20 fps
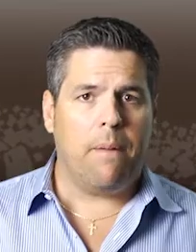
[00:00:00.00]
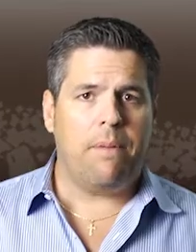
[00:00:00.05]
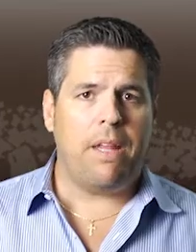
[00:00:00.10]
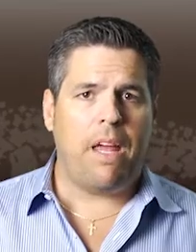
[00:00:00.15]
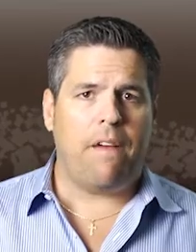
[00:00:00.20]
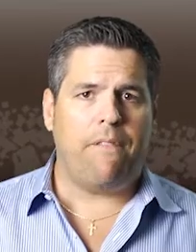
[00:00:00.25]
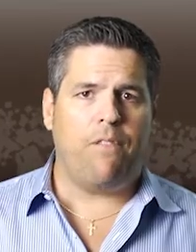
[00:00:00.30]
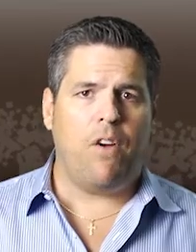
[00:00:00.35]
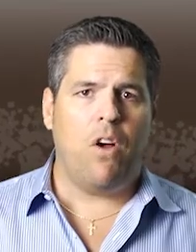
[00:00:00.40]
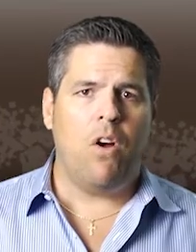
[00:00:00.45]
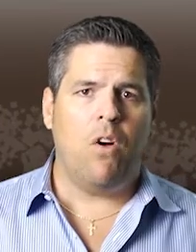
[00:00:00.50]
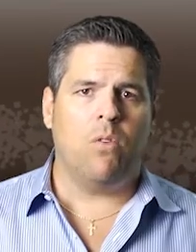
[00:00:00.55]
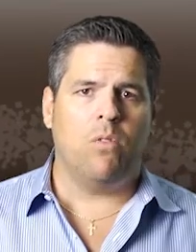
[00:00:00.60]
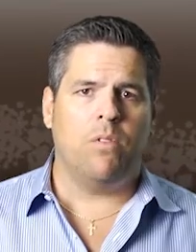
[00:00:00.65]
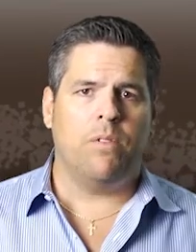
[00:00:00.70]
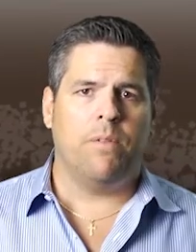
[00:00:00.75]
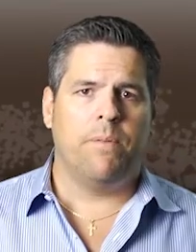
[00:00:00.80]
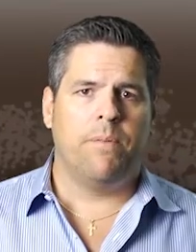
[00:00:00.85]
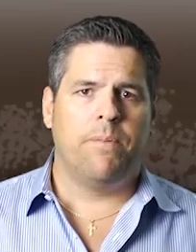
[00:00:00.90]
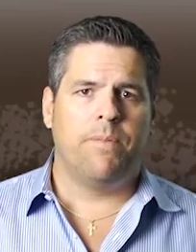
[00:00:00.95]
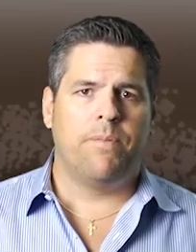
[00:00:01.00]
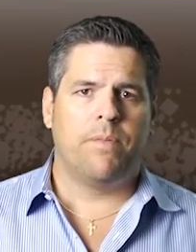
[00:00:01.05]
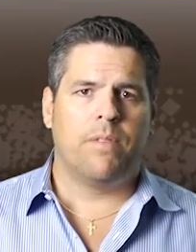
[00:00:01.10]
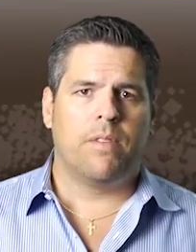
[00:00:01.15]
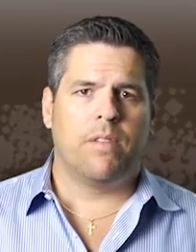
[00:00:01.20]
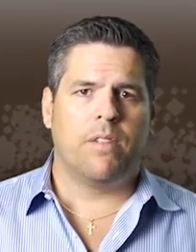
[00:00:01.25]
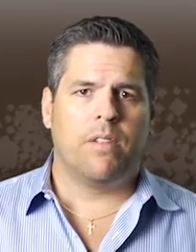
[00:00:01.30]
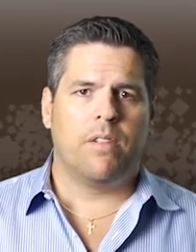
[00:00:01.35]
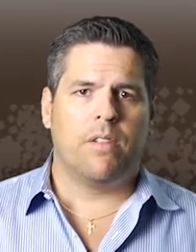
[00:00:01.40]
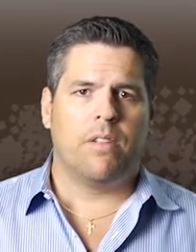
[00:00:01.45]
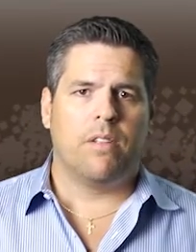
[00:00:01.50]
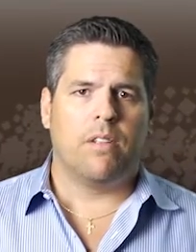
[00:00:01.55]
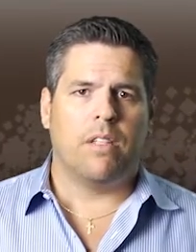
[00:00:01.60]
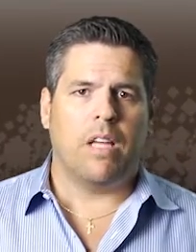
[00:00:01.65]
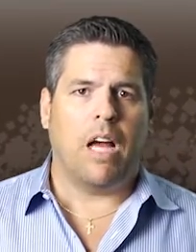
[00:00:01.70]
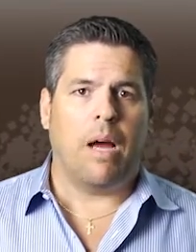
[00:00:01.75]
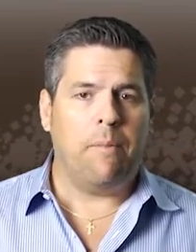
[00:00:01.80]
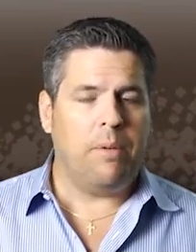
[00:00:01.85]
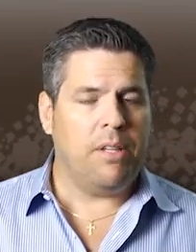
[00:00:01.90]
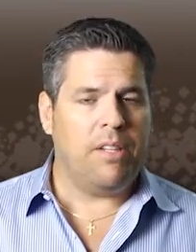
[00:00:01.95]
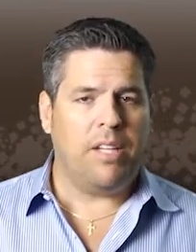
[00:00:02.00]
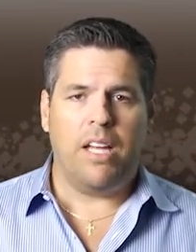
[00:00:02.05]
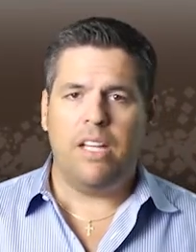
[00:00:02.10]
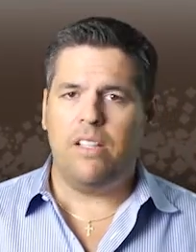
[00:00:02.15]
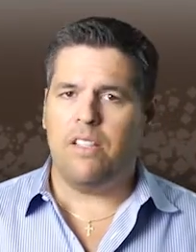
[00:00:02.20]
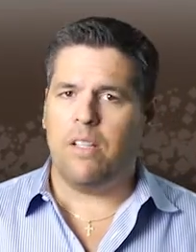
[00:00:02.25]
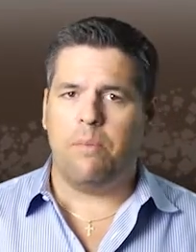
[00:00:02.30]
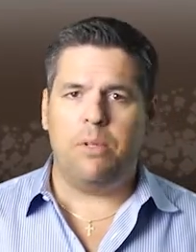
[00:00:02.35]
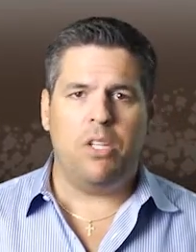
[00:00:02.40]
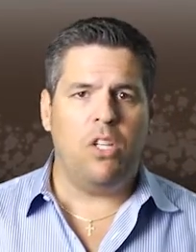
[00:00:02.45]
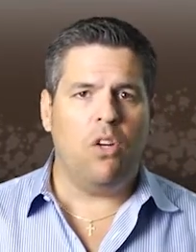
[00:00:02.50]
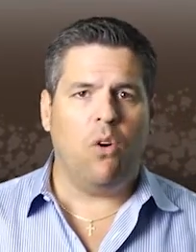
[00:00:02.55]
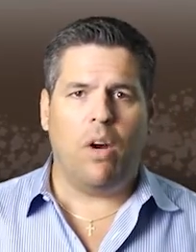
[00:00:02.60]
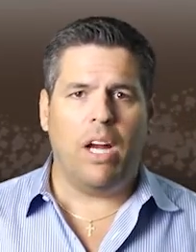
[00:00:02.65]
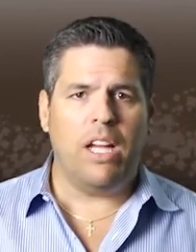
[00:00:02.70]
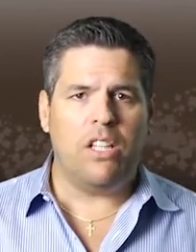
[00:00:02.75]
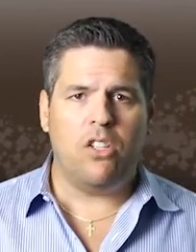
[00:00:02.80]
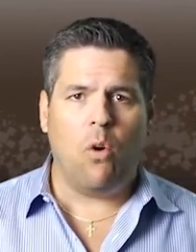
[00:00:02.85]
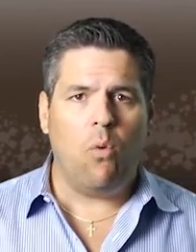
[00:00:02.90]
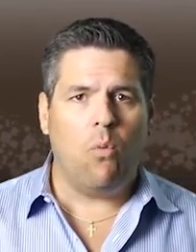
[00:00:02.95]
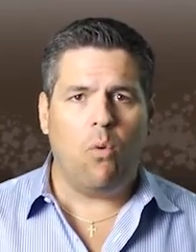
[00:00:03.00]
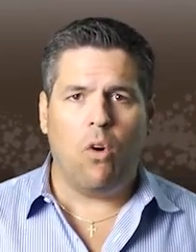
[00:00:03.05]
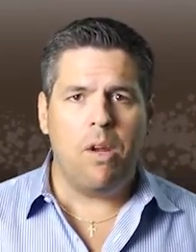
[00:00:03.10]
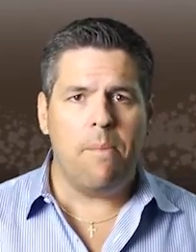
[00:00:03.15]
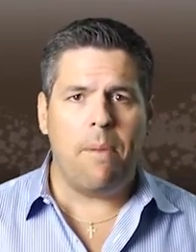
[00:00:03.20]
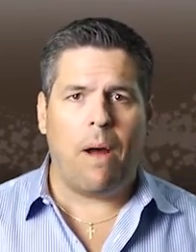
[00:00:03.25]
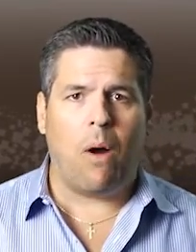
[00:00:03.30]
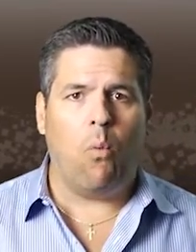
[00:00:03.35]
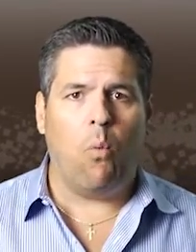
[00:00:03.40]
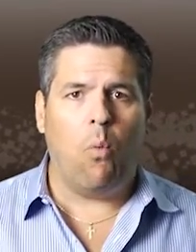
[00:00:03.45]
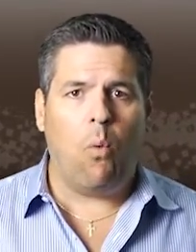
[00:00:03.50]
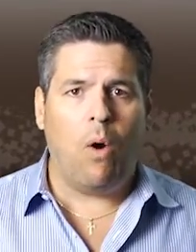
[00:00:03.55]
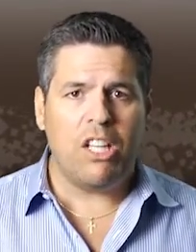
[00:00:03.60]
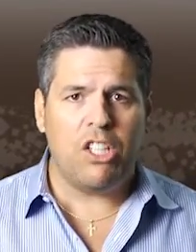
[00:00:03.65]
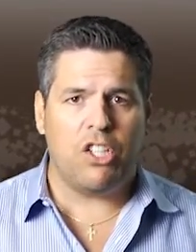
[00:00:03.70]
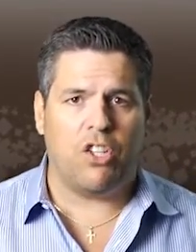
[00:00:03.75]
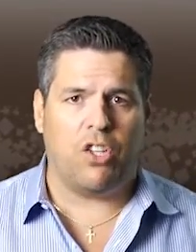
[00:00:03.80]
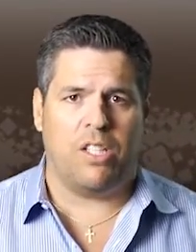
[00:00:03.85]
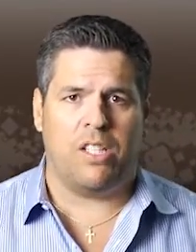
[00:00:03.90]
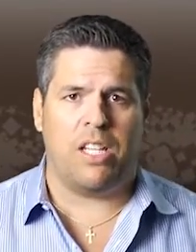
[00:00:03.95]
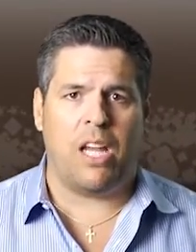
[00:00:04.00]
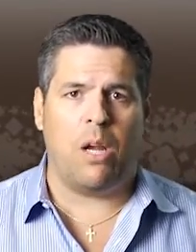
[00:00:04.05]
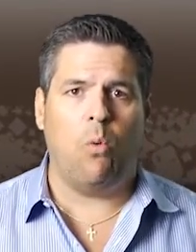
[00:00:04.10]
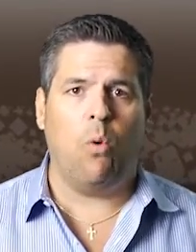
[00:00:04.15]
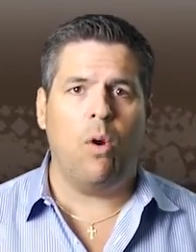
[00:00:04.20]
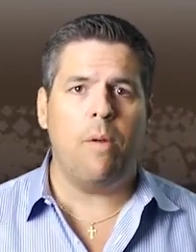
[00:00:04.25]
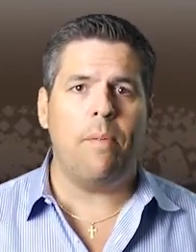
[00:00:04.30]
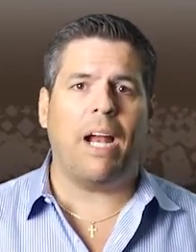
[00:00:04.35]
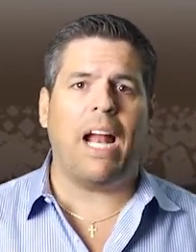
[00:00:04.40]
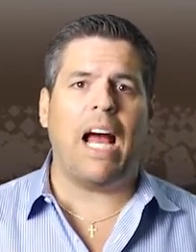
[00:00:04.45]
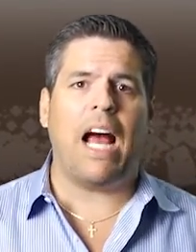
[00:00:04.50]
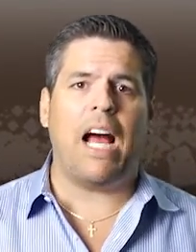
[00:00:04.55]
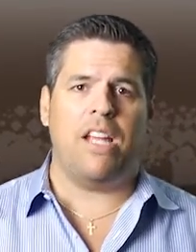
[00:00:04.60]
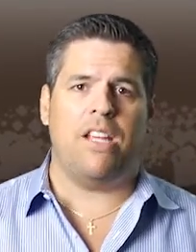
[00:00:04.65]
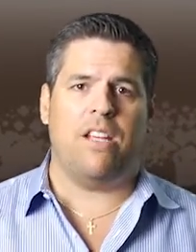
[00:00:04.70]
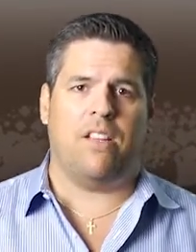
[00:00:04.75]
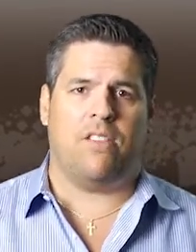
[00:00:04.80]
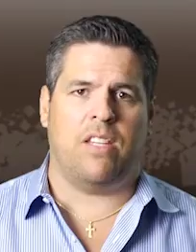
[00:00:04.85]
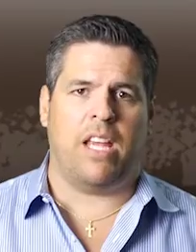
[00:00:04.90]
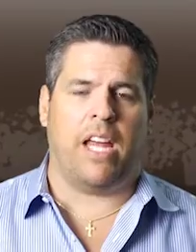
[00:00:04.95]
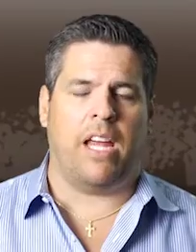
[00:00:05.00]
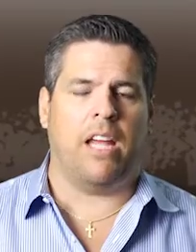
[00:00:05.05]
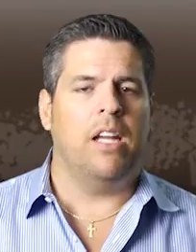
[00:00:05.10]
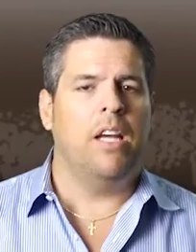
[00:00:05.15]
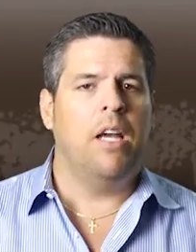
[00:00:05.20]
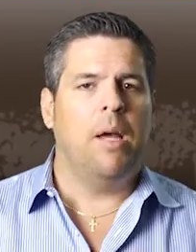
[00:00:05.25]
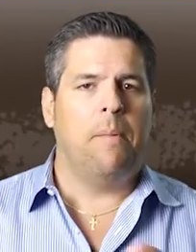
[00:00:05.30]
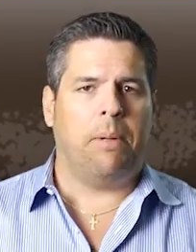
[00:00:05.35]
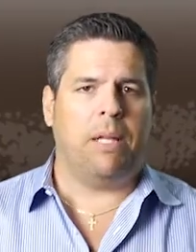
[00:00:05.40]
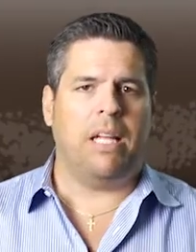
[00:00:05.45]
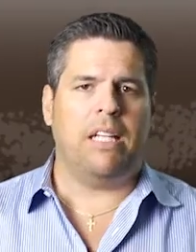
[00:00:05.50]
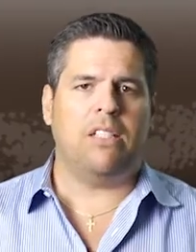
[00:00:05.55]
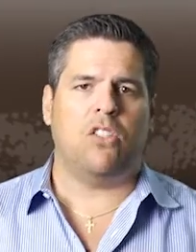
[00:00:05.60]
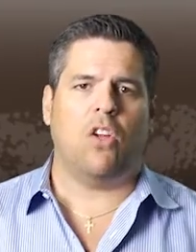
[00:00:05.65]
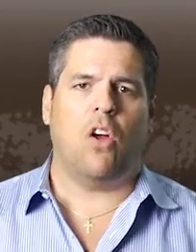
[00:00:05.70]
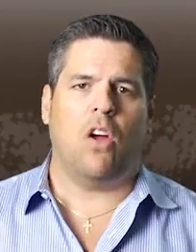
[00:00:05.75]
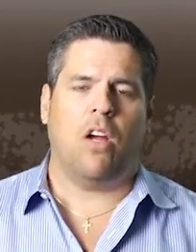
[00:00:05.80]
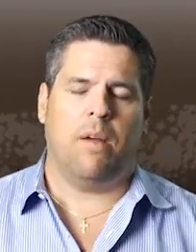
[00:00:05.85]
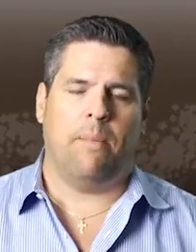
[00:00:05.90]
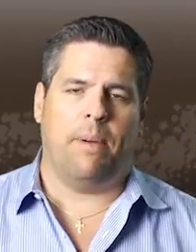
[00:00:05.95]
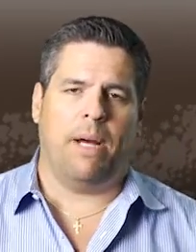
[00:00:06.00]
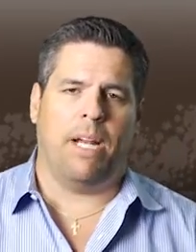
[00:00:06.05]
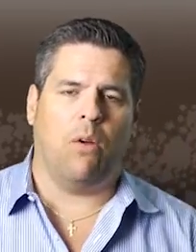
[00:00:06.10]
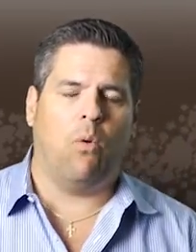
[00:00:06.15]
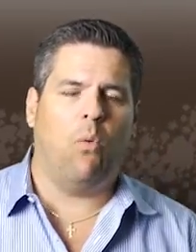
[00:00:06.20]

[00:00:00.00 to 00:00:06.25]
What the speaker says: up that phone, I'm going to tell you something. Don't worry about what you're saying. Worry about how you say it. But let's talk about